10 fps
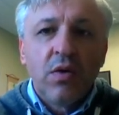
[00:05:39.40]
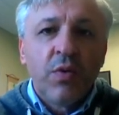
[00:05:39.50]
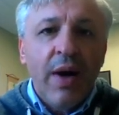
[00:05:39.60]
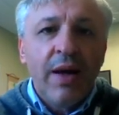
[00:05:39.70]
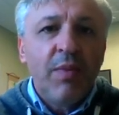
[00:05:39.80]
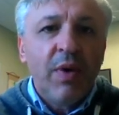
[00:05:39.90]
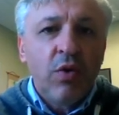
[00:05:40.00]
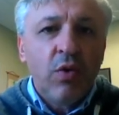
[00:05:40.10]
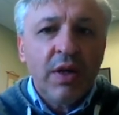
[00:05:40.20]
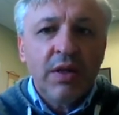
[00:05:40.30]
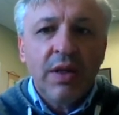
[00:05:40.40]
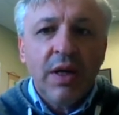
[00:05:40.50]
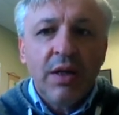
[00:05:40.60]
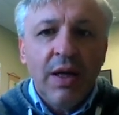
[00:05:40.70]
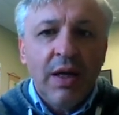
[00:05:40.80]
For anybody who has
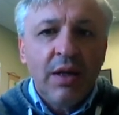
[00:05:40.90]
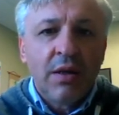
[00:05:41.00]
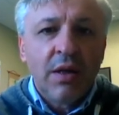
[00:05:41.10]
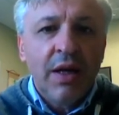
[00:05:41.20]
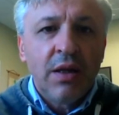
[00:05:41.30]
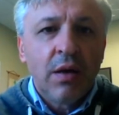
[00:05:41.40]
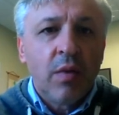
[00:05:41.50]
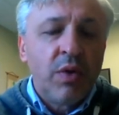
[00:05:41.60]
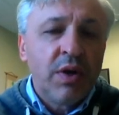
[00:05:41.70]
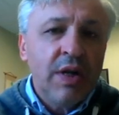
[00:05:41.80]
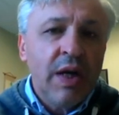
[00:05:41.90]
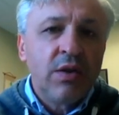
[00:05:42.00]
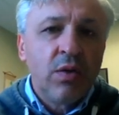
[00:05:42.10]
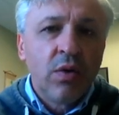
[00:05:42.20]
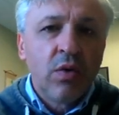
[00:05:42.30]
studied anything related to computer
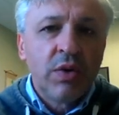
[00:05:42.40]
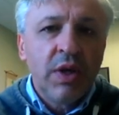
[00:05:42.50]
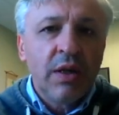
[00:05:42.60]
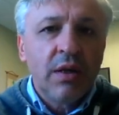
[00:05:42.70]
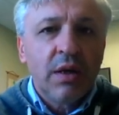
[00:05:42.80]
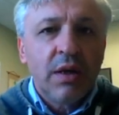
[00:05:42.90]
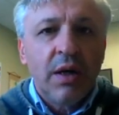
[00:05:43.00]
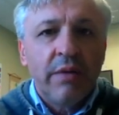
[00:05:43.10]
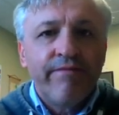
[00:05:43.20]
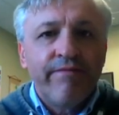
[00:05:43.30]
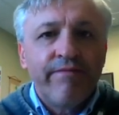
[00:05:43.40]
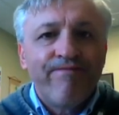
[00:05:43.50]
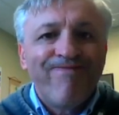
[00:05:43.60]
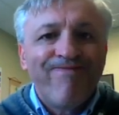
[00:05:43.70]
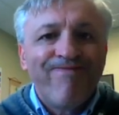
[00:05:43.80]
science, that
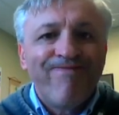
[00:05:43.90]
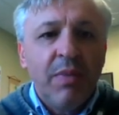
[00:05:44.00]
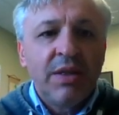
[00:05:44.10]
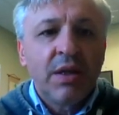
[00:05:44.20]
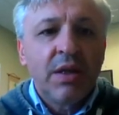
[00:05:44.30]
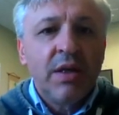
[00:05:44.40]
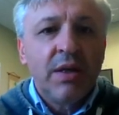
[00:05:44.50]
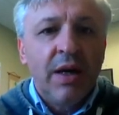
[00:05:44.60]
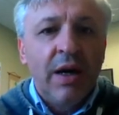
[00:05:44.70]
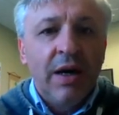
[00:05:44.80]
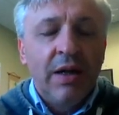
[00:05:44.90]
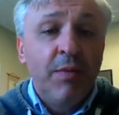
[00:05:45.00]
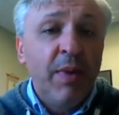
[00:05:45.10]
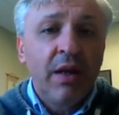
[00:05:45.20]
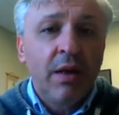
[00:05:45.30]
basically
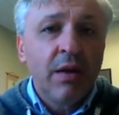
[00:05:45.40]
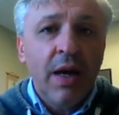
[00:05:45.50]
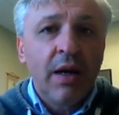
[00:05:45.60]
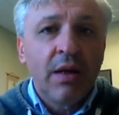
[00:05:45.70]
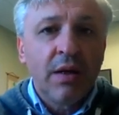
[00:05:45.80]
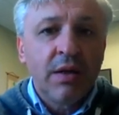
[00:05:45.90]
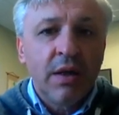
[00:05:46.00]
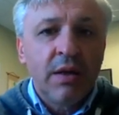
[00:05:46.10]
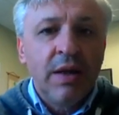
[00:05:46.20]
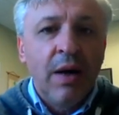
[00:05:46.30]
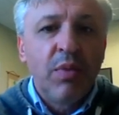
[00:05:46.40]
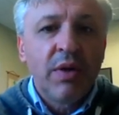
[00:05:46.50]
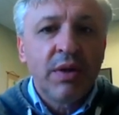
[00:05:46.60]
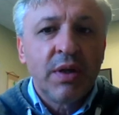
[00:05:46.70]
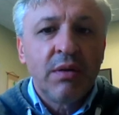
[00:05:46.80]
alphabetical characters and
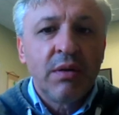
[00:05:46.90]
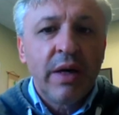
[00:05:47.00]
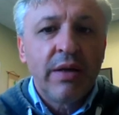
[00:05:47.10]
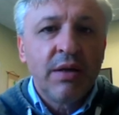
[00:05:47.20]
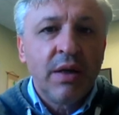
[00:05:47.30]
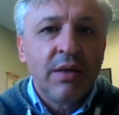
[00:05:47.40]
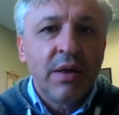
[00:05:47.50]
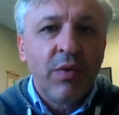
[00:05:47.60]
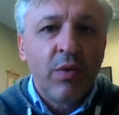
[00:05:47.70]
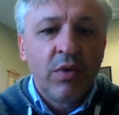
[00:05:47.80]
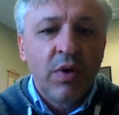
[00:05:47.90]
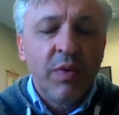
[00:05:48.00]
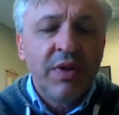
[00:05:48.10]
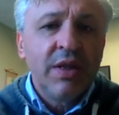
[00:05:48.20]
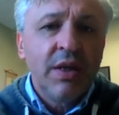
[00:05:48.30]
numbers and other things that we want to
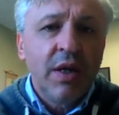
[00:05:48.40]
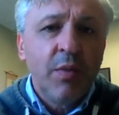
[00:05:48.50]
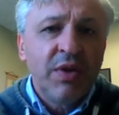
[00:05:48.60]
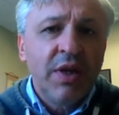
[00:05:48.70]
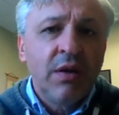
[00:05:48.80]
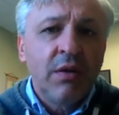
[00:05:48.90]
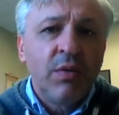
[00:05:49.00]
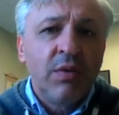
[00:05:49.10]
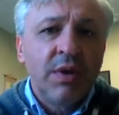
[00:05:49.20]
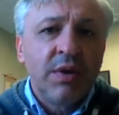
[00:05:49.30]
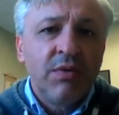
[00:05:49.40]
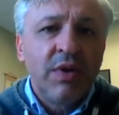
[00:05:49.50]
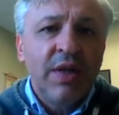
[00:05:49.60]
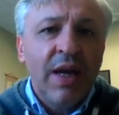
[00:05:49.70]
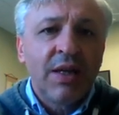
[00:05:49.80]
represent, they are represented
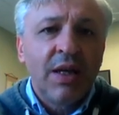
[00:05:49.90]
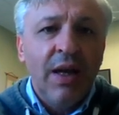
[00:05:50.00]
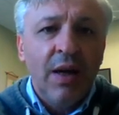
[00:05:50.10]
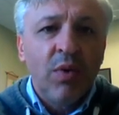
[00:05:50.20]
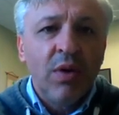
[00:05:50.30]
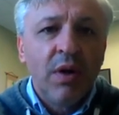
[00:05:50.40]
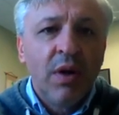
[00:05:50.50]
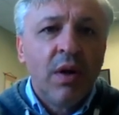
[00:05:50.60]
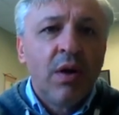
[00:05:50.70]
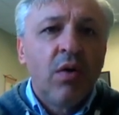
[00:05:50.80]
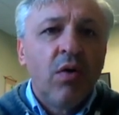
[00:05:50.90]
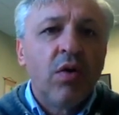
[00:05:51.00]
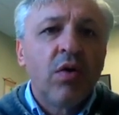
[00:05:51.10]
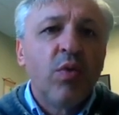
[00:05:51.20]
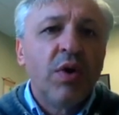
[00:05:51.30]
with ASCII table,
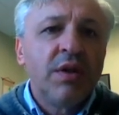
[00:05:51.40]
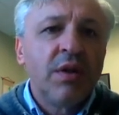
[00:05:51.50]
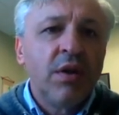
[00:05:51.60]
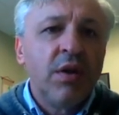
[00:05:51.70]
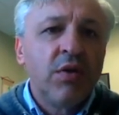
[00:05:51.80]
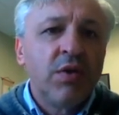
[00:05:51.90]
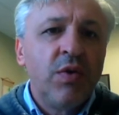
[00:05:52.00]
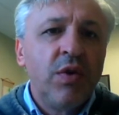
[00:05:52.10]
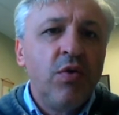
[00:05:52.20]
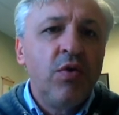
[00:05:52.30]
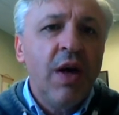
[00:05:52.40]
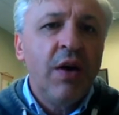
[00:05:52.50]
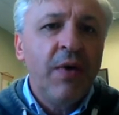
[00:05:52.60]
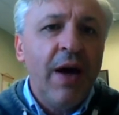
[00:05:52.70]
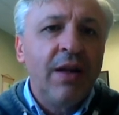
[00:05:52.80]
or more recently use
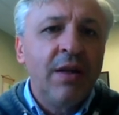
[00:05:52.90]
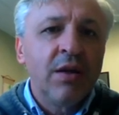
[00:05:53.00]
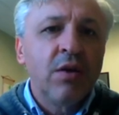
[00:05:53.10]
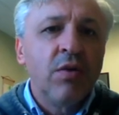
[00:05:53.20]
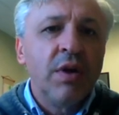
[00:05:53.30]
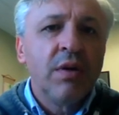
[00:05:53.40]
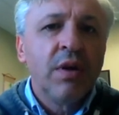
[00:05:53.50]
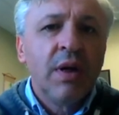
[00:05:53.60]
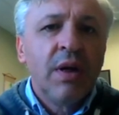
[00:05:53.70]
UTF-8 encoding.